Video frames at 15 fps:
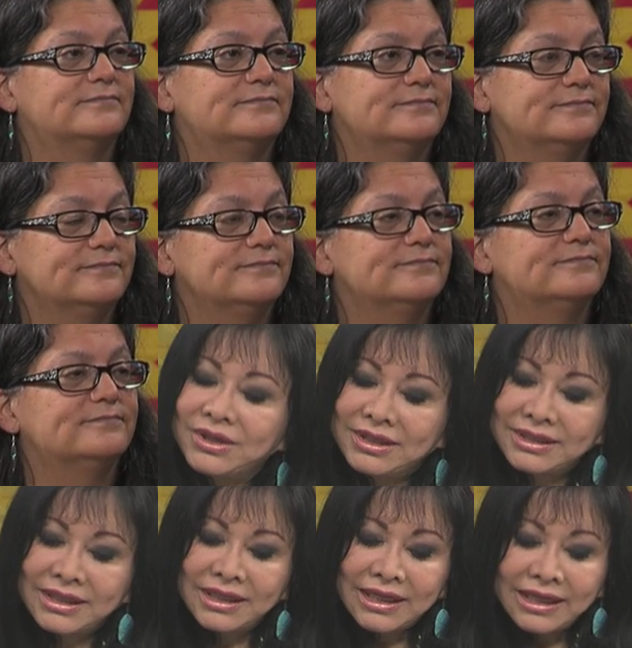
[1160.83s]

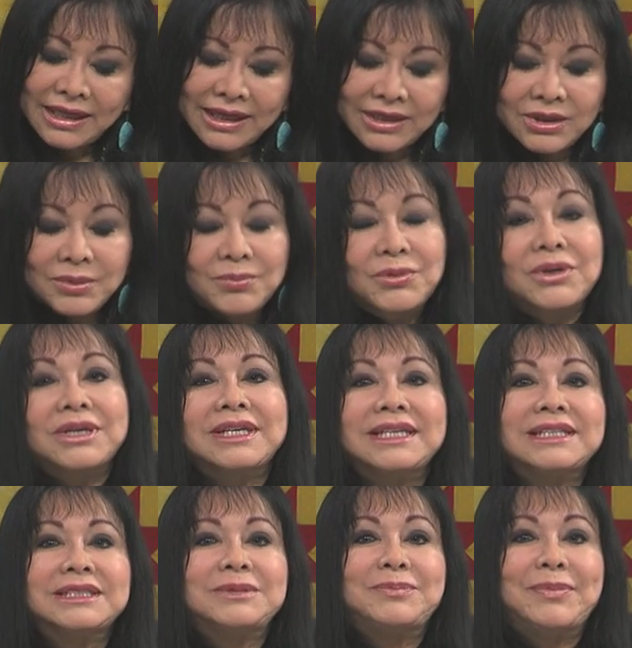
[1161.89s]
Amazon. And the book
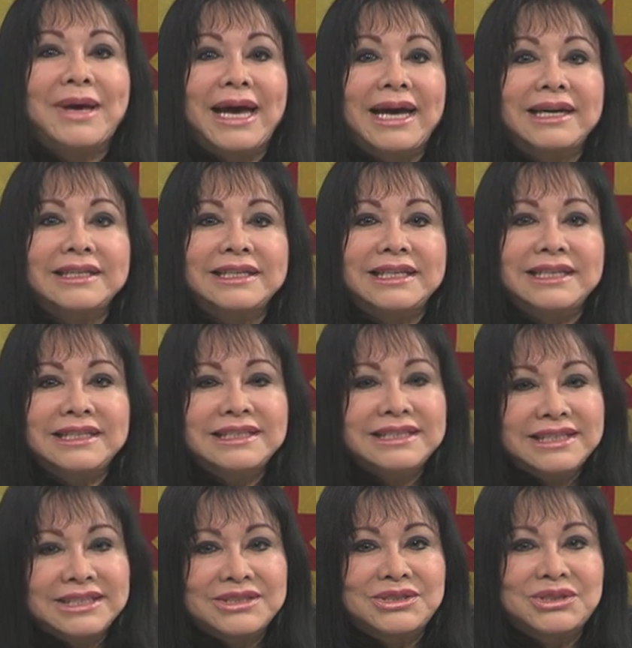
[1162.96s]
is Bad
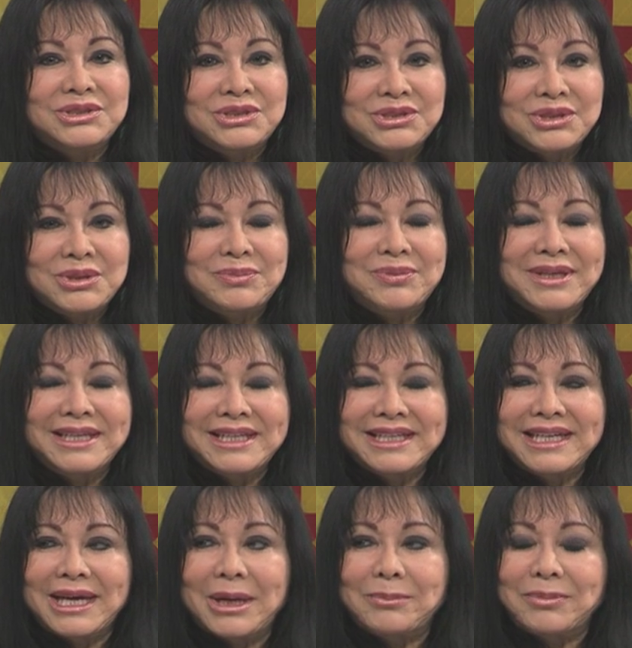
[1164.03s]
Indians. You should pick it
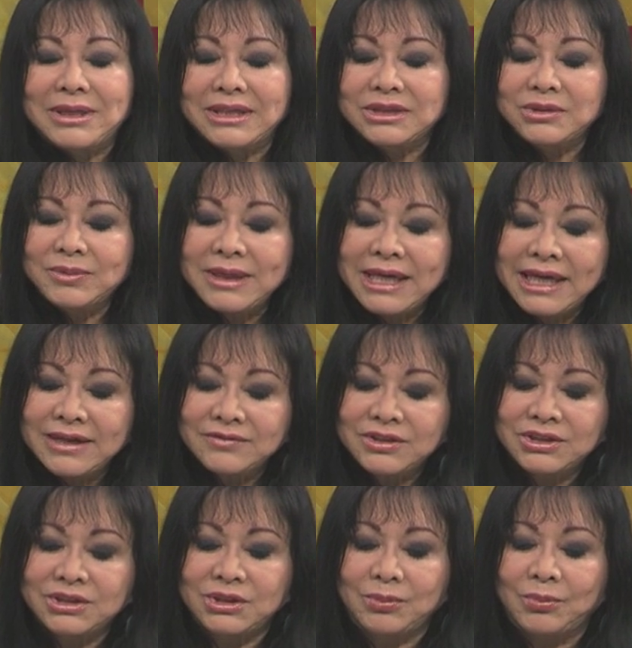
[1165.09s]
up because we have
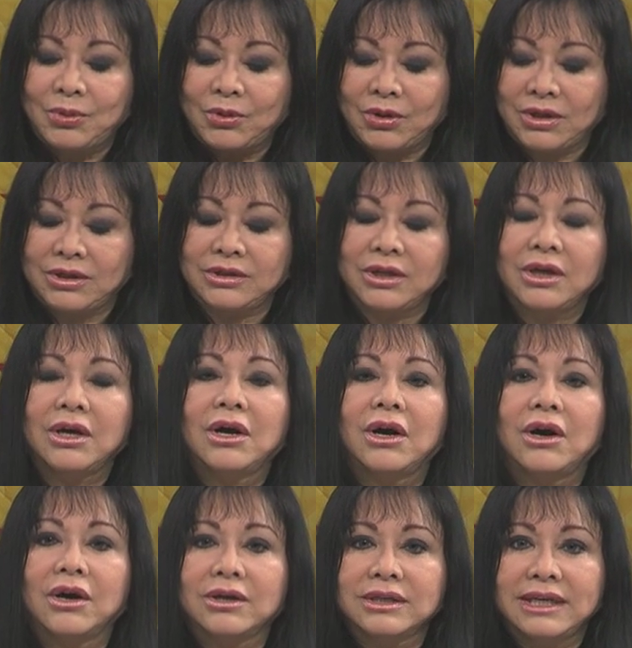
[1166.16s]
to support
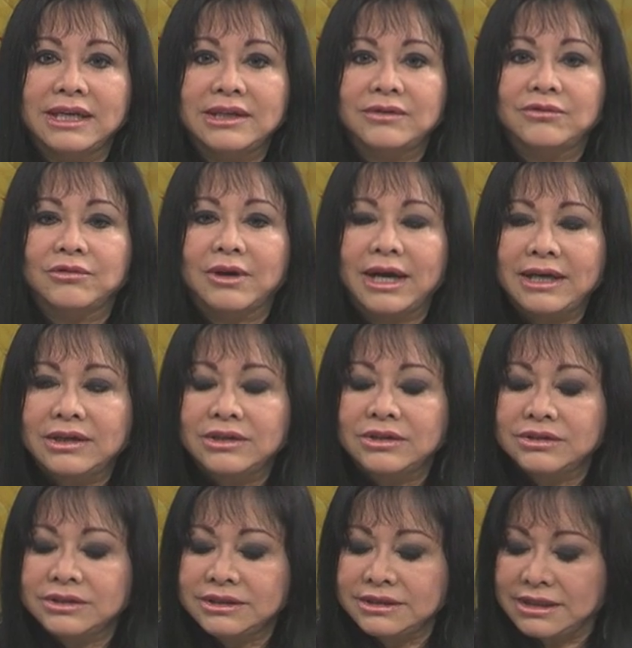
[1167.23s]
our Native
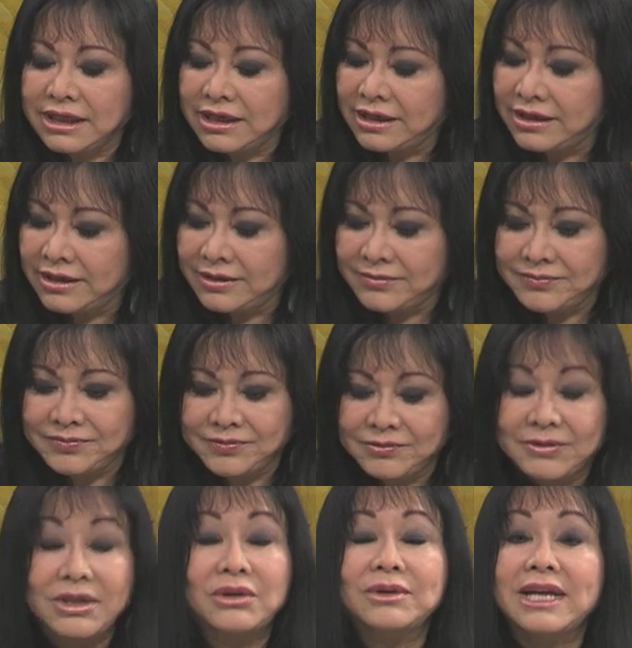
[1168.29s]
writers.
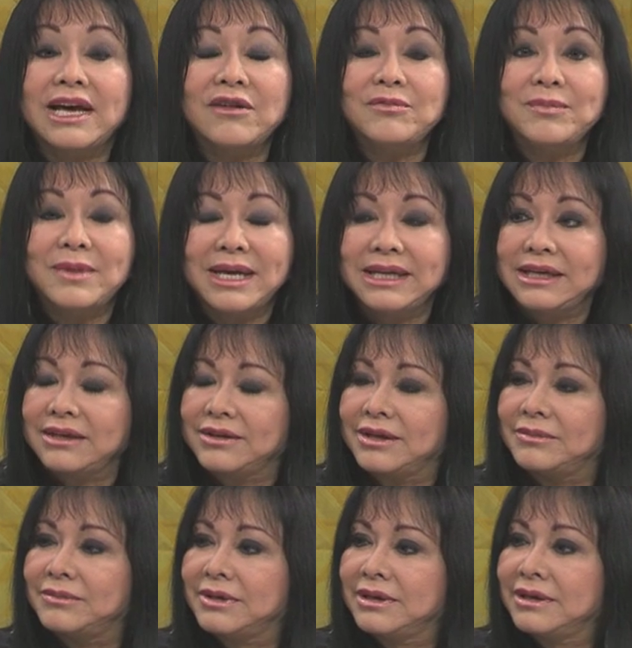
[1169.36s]
We don't have many of
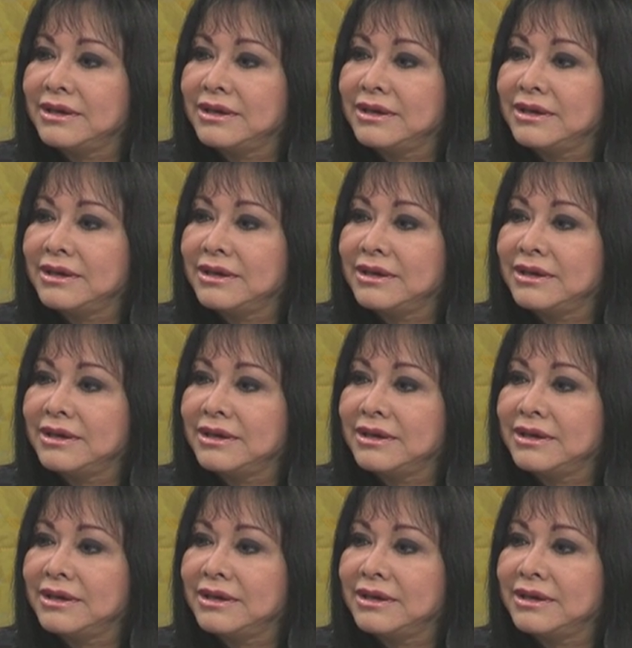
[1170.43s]
them.